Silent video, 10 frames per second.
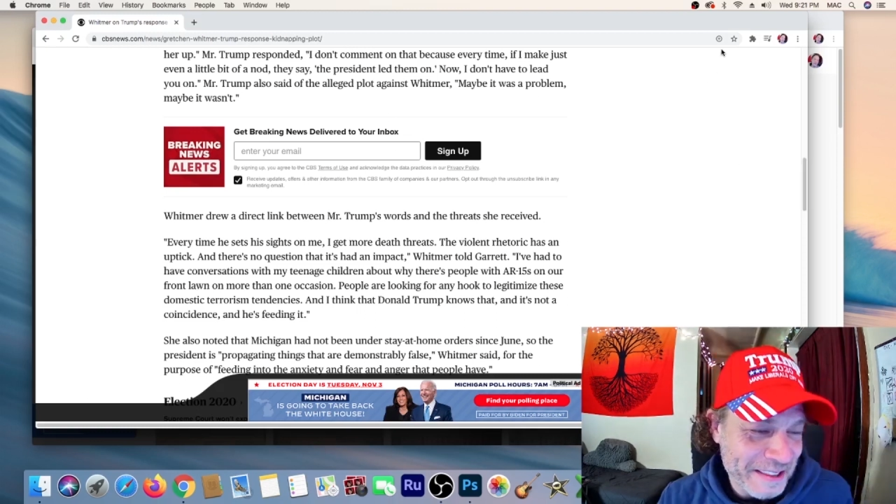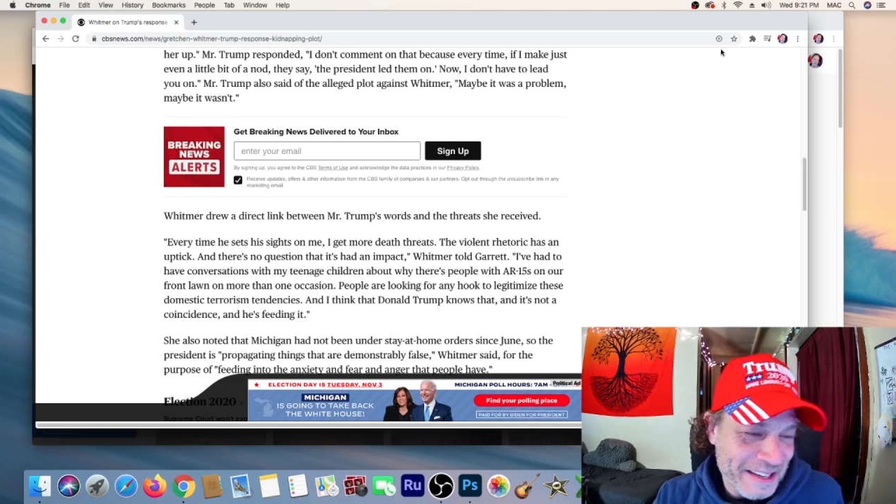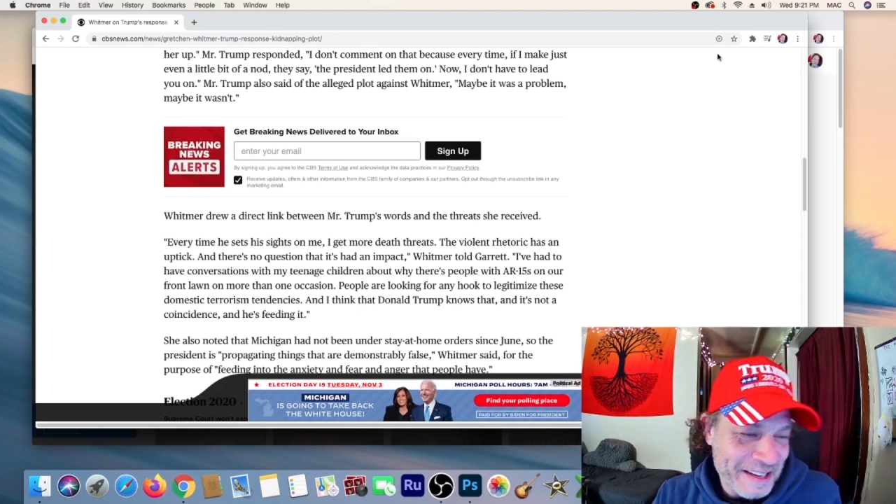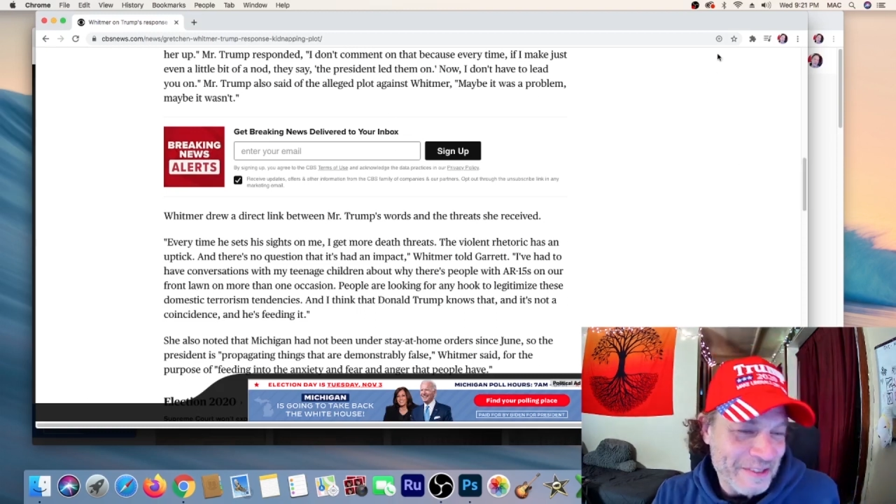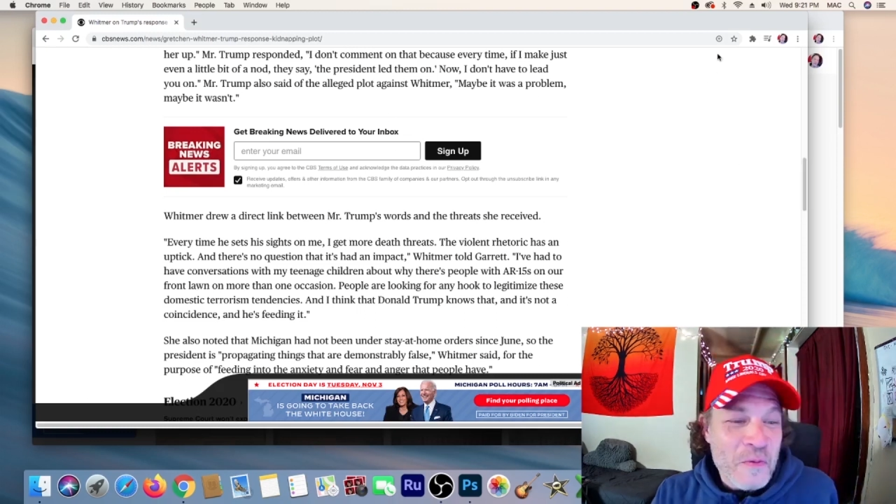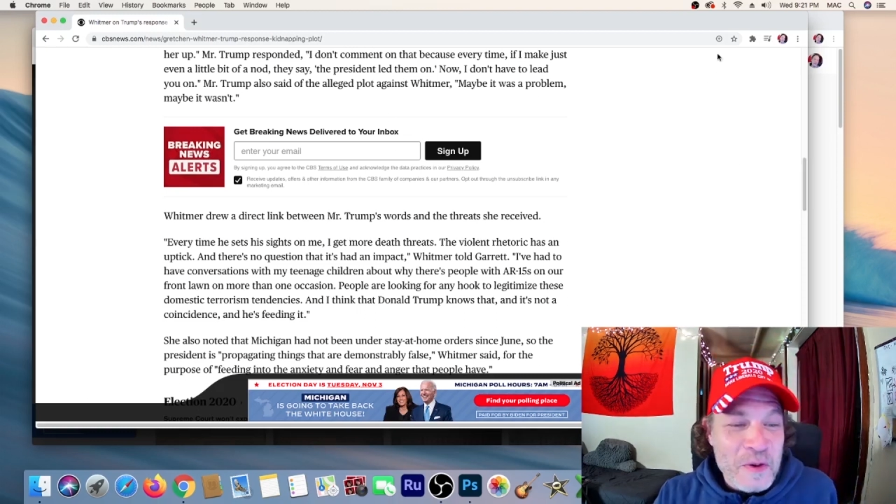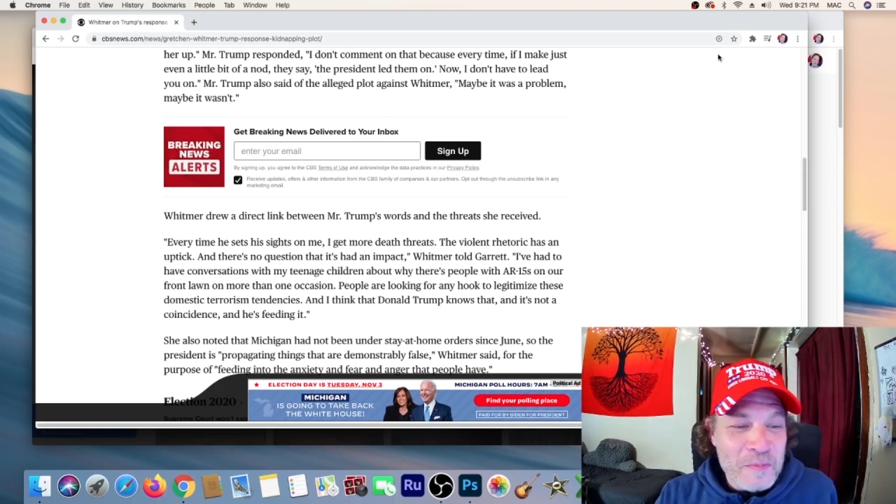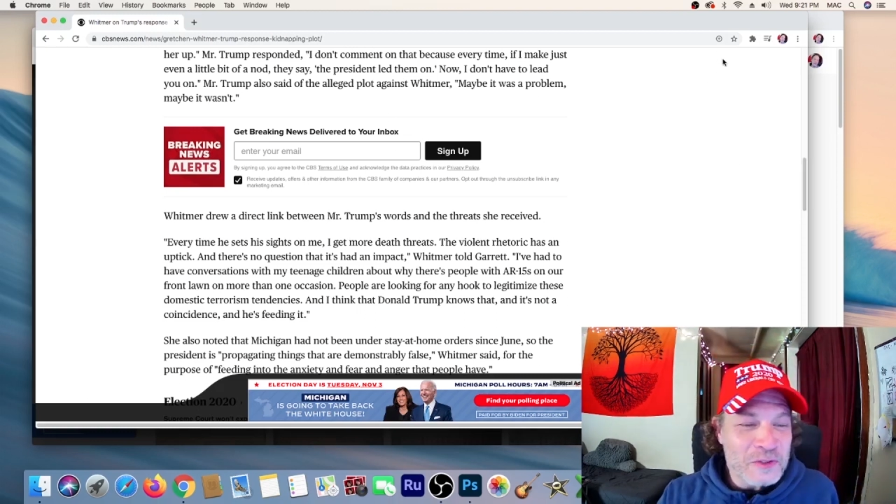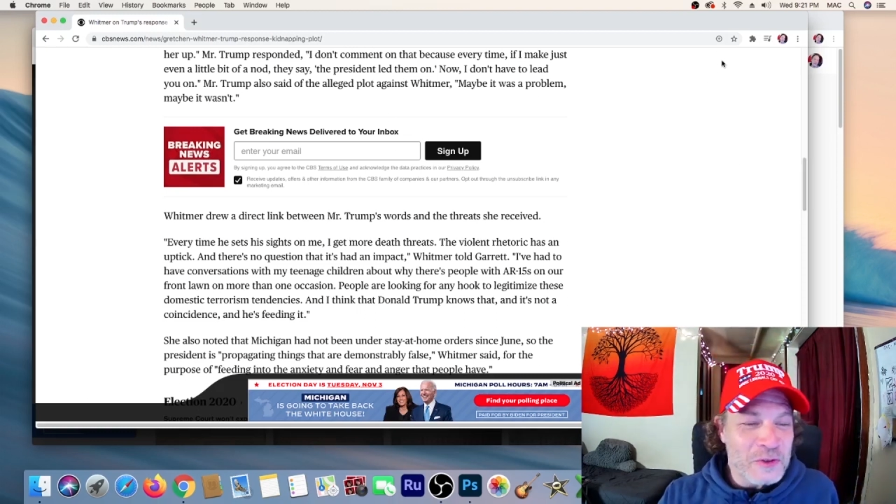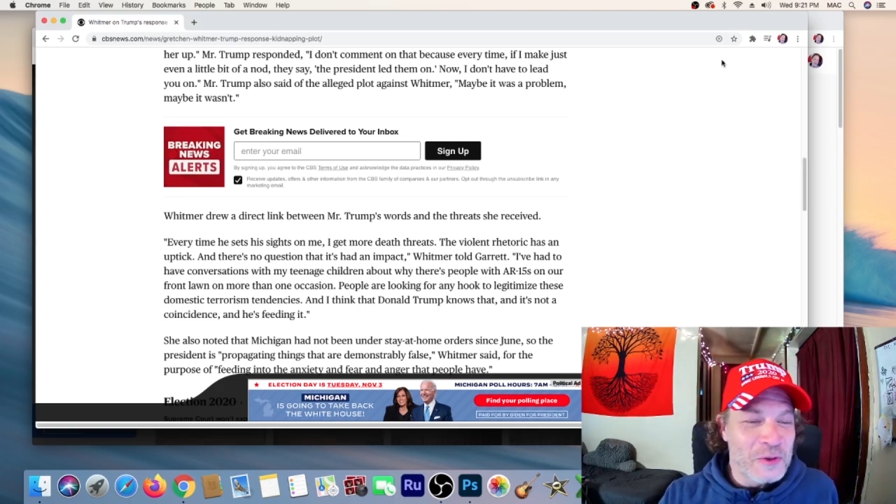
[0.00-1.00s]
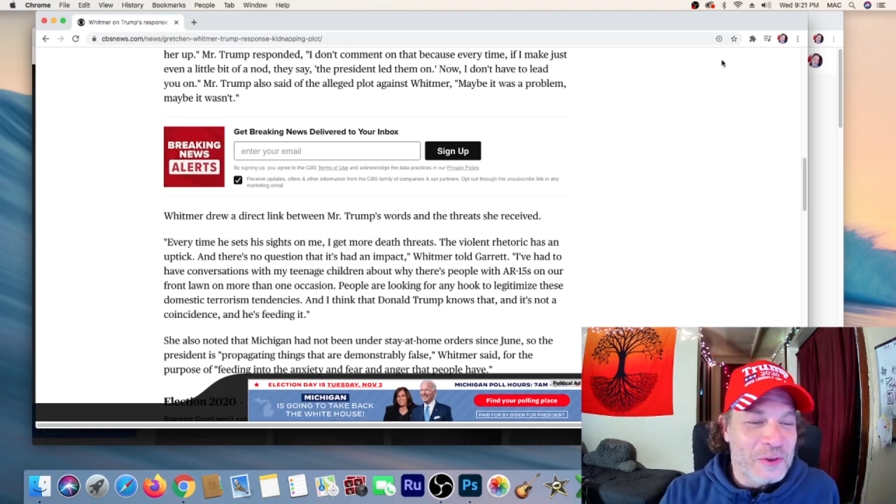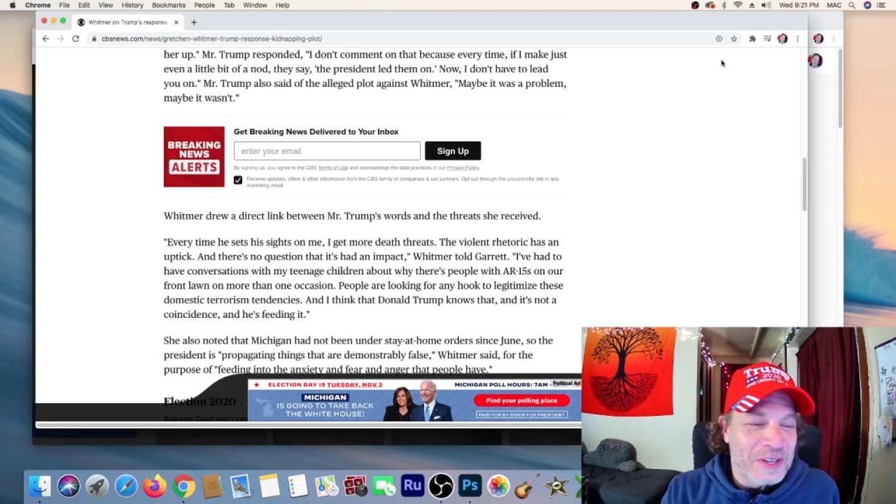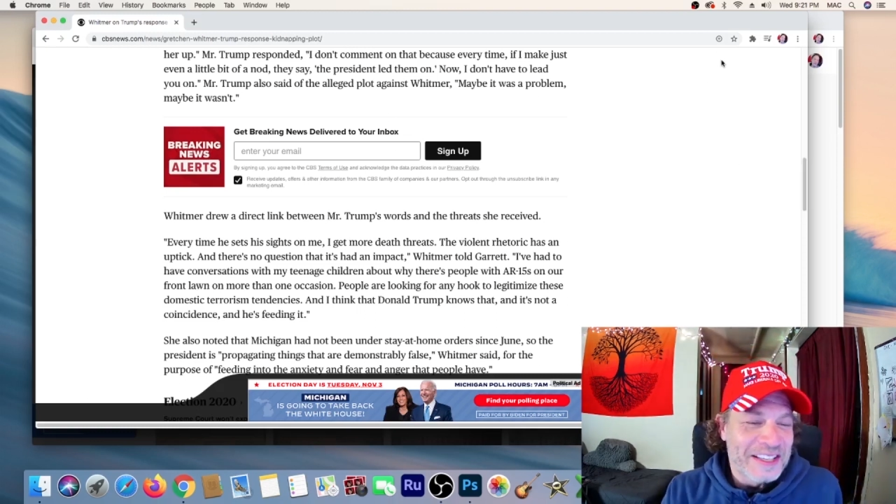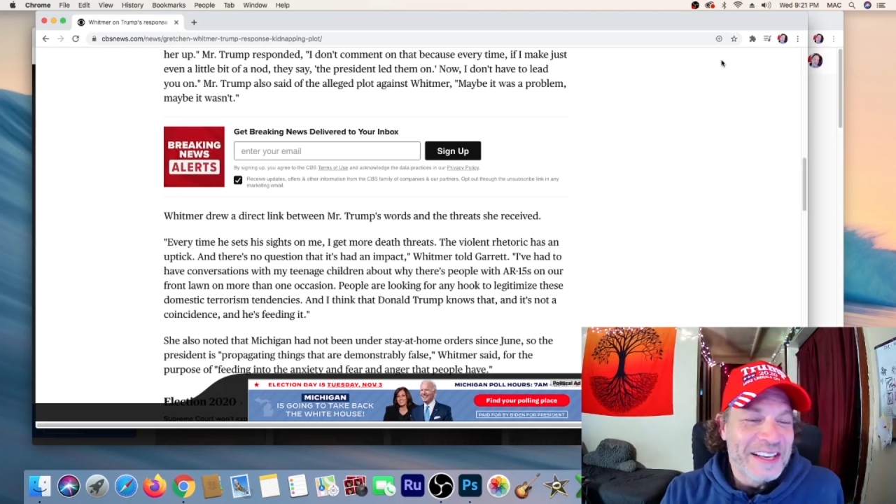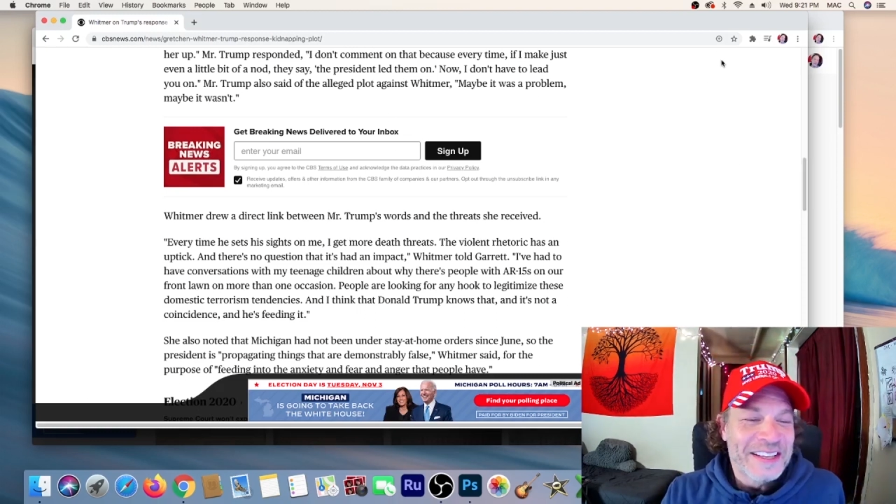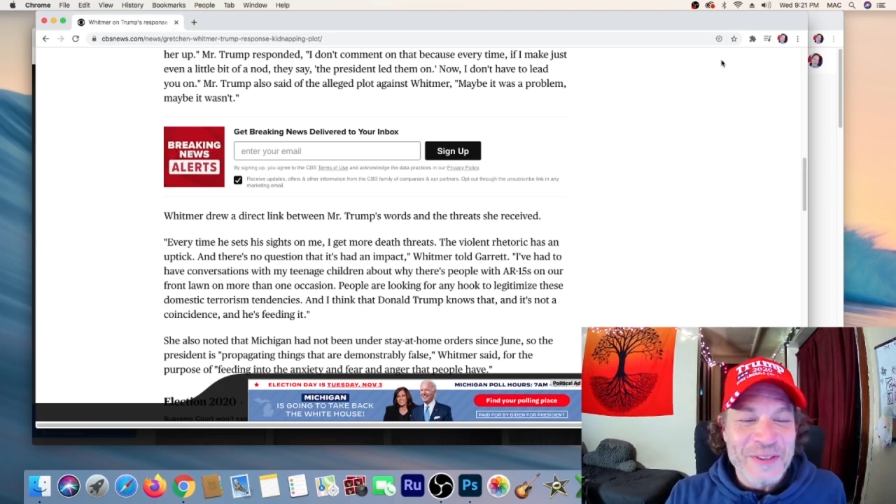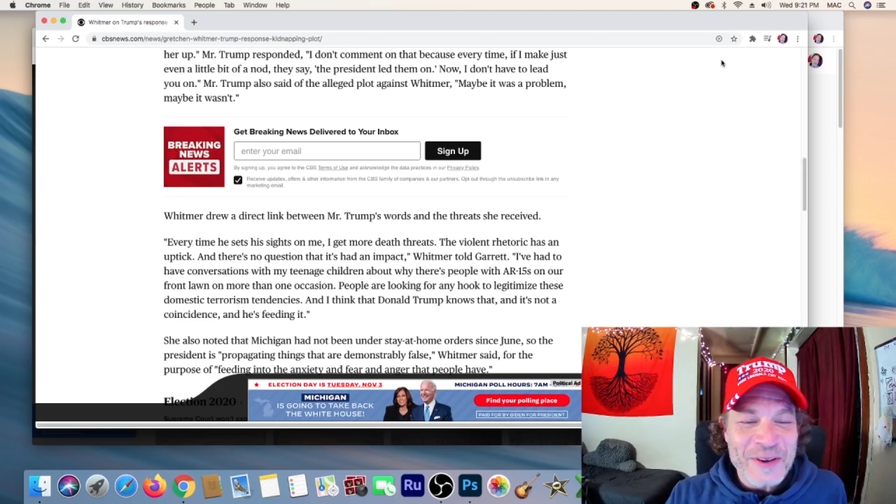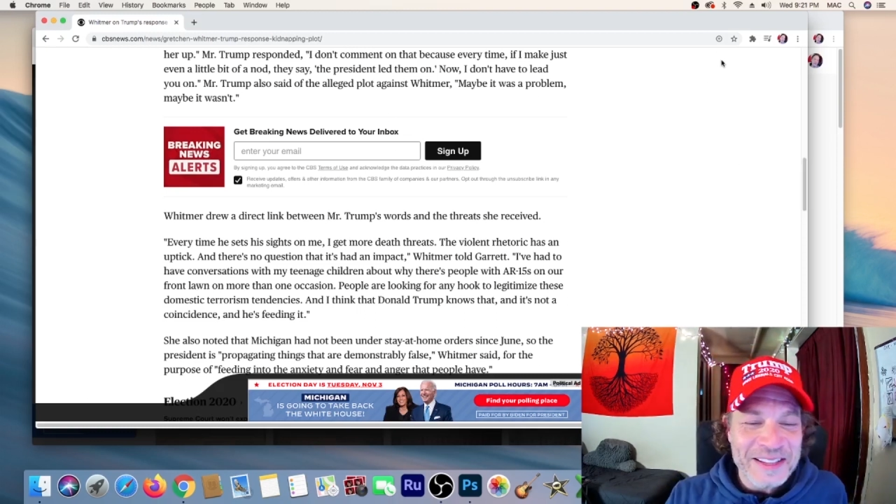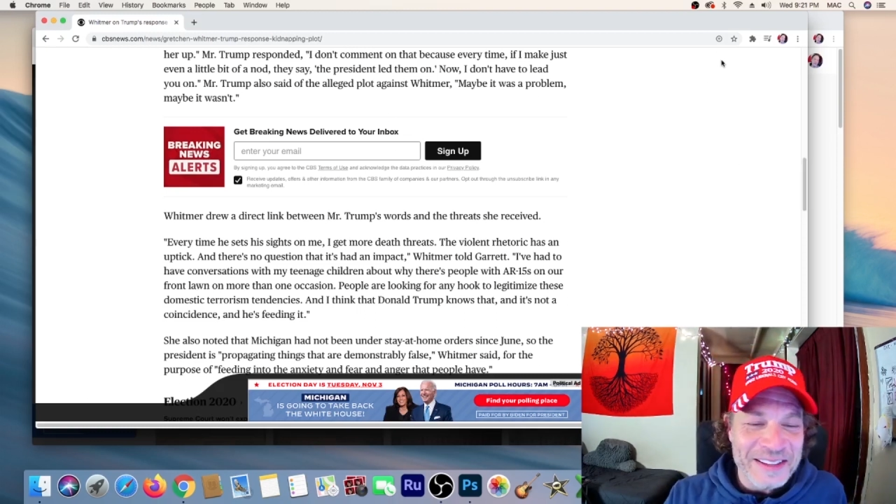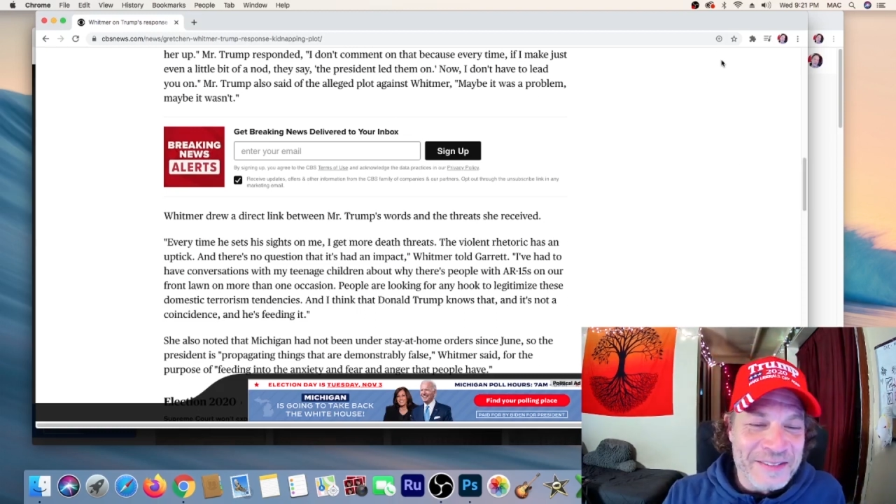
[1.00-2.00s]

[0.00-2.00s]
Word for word: Whitmer drew a direct link between